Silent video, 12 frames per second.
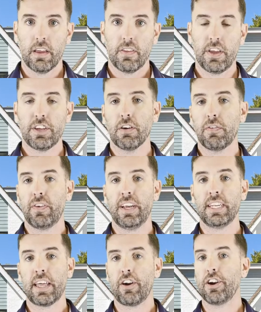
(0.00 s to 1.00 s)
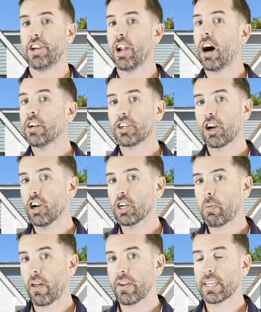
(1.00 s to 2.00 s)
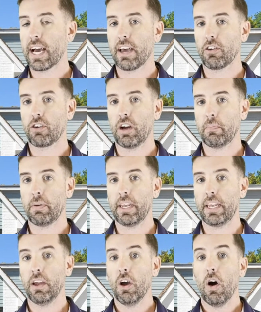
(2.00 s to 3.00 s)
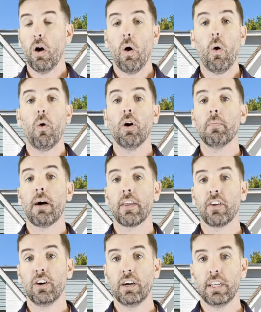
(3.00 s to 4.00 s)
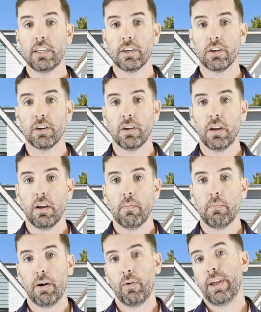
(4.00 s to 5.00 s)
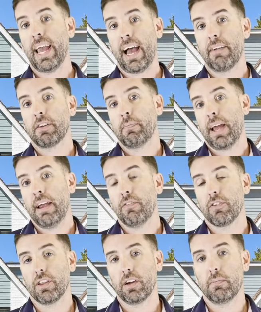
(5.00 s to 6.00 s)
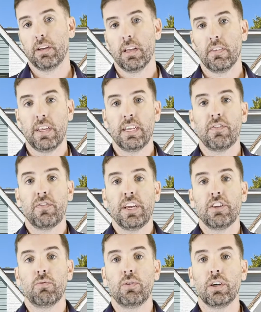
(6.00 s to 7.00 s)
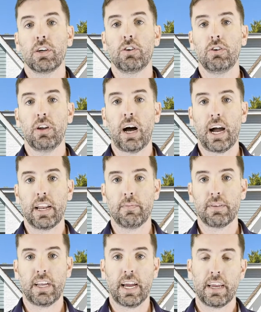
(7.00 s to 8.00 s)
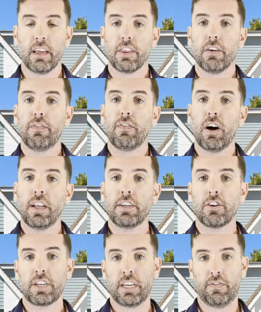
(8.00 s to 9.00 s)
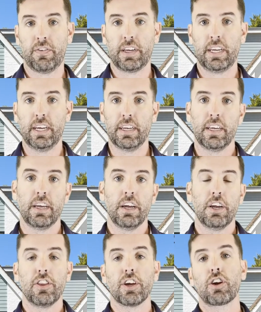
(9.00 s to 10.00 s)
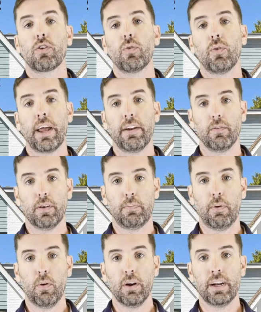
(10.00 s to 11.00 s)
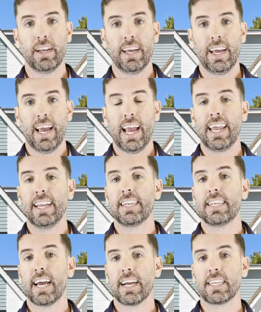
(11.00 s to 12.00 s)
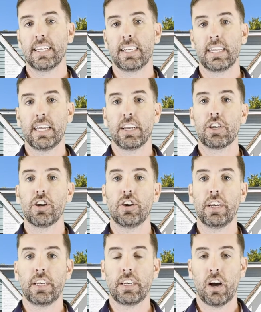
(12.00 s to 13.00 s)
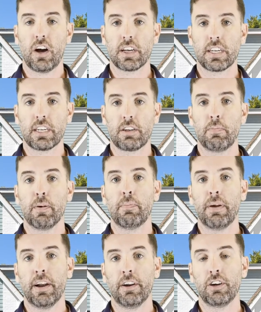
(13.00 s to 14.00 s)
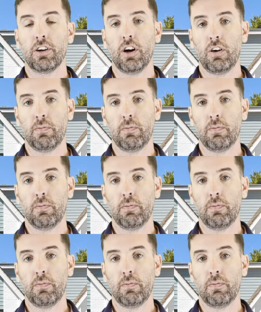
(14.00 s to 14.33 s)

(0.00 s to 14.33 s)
These are fees that are not charged by the title company or by the lender, but we have to pay for them. These fees will include items like the flood certificate, the credit report, and in Texas, the attorney docs to prepare your loan